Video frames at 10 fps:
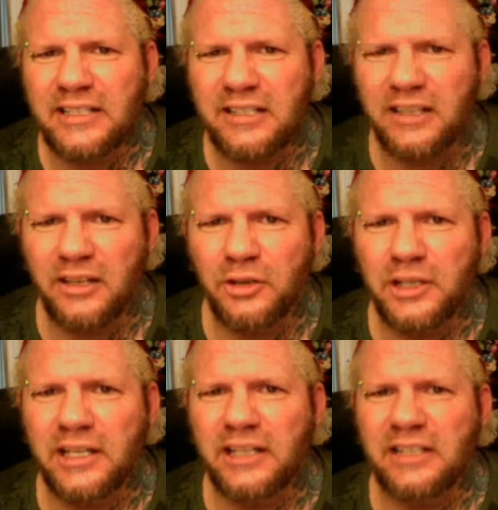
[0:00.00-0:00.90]

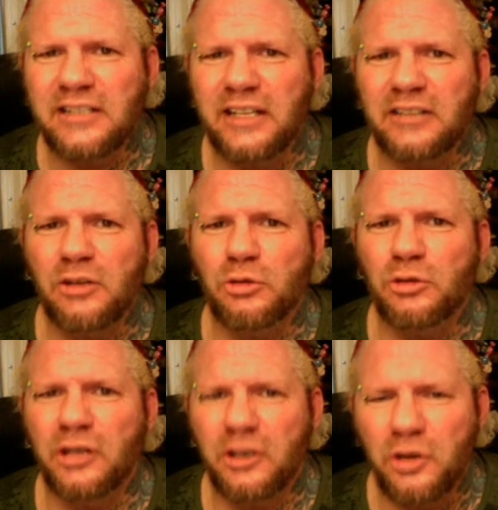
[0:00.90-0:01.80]

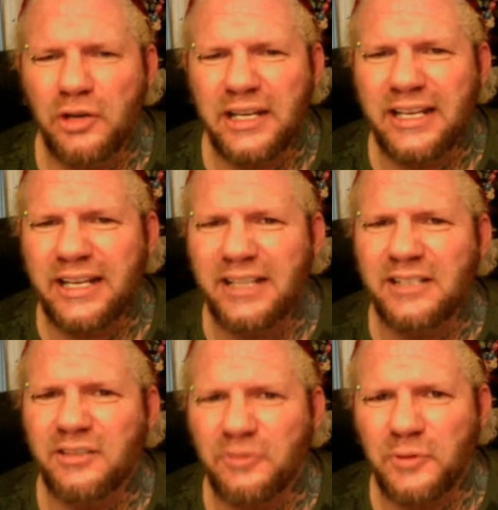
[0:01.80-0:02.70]
local hoodie
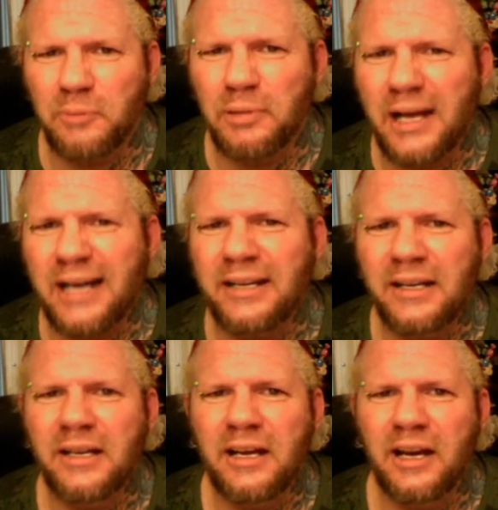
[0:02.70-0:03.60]
kids from the block
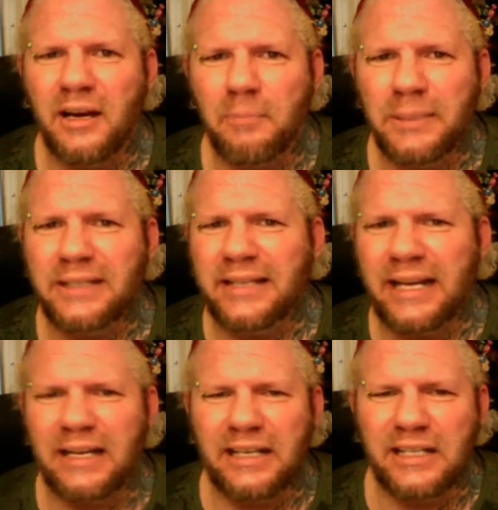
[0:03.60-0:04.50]
beat
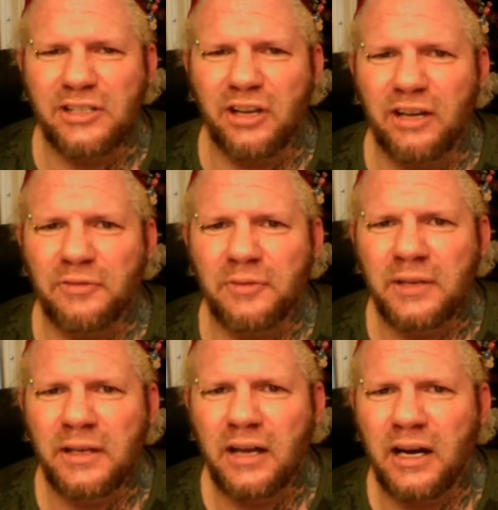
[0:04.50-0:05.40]
the aliens off.
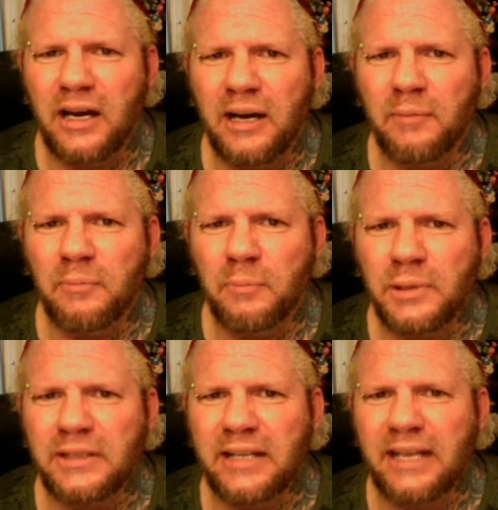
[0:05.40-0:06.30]

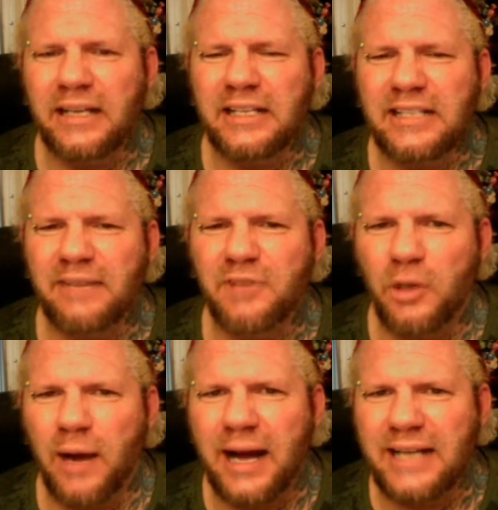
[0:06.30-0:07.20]
But the aliens have
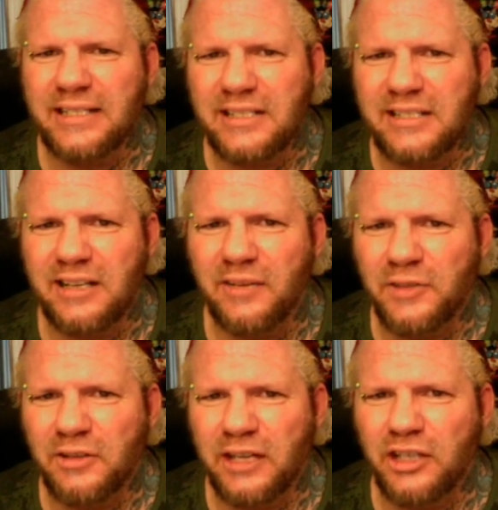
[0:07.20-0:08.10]
no eyes and stuff,
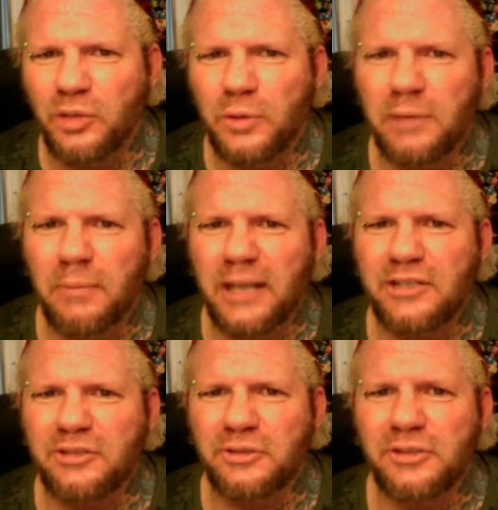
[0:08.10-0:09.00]
and they're like gorilla
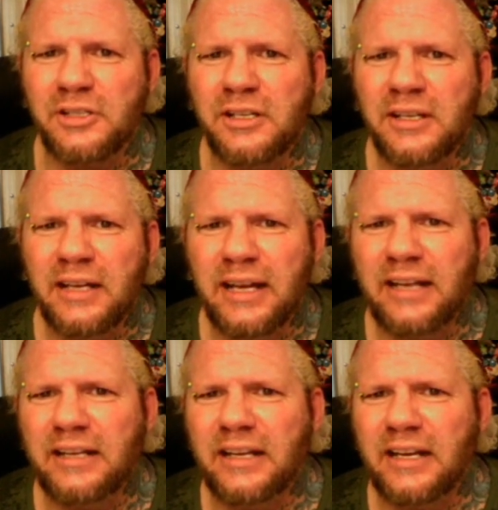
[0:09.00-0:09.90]
monsters.
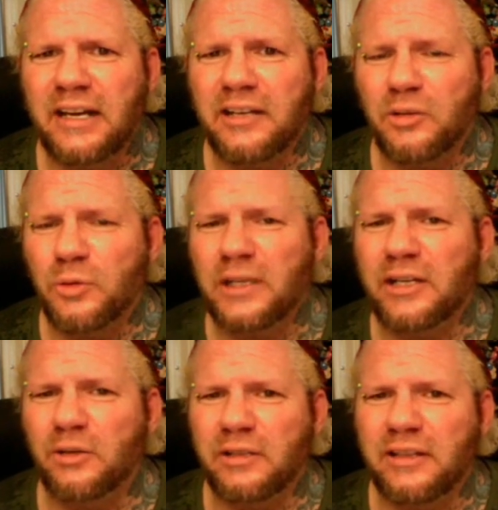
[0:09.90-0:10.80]
And they're really
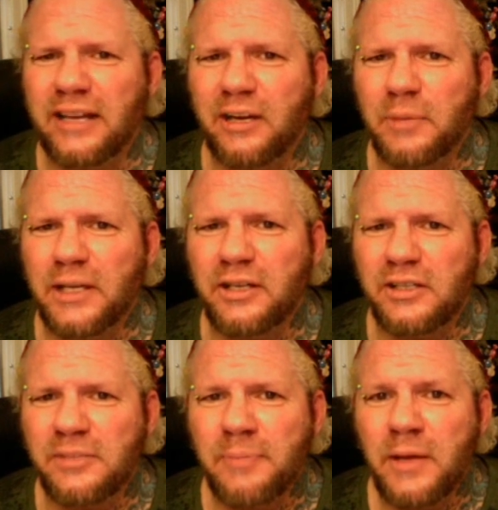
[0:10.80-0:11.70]
only there
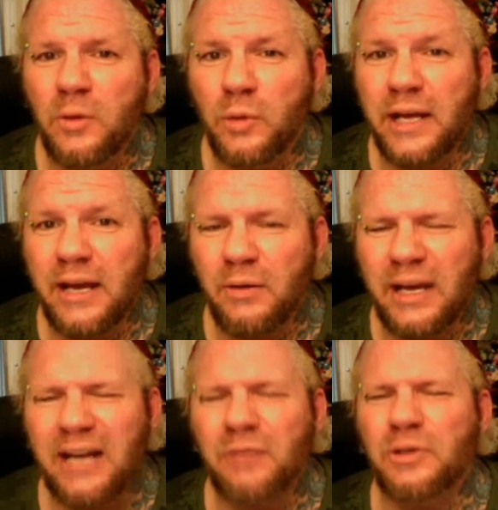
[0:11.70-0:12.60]
because
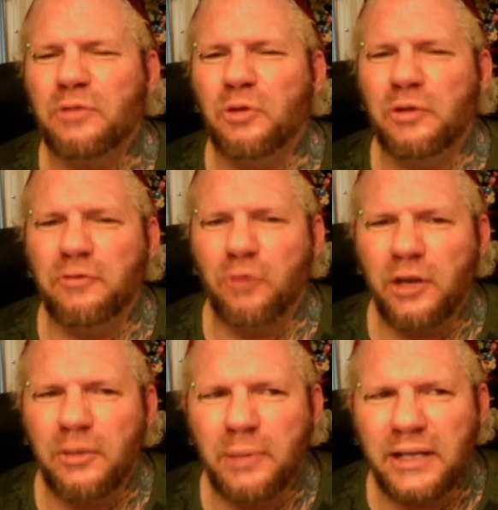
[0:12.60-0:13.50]
I don't want to ruin it for
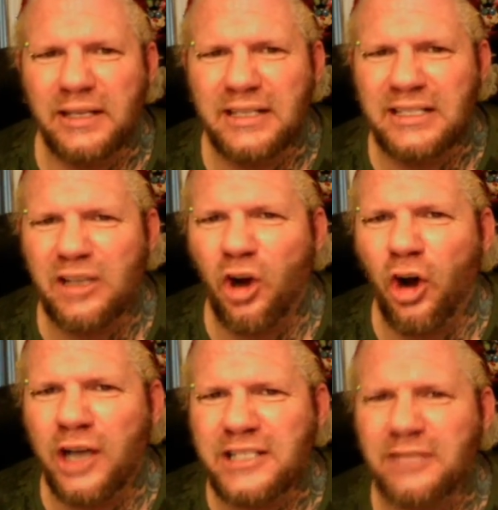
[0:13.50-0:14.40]
you, but it is
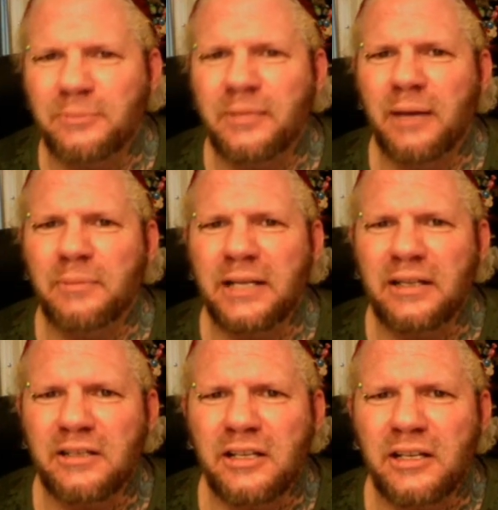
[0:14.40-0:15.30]
awesome. I'm
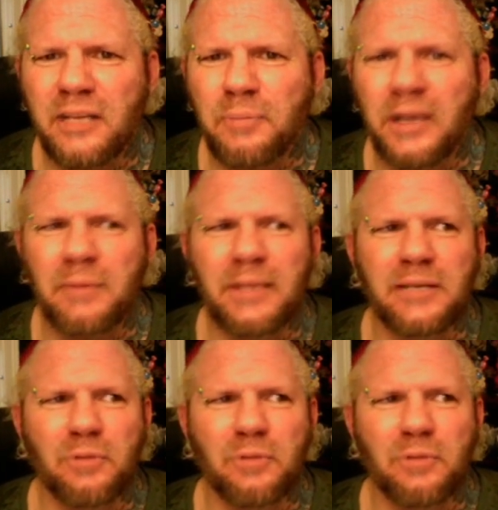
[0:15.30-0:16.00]
telling you, they probably made the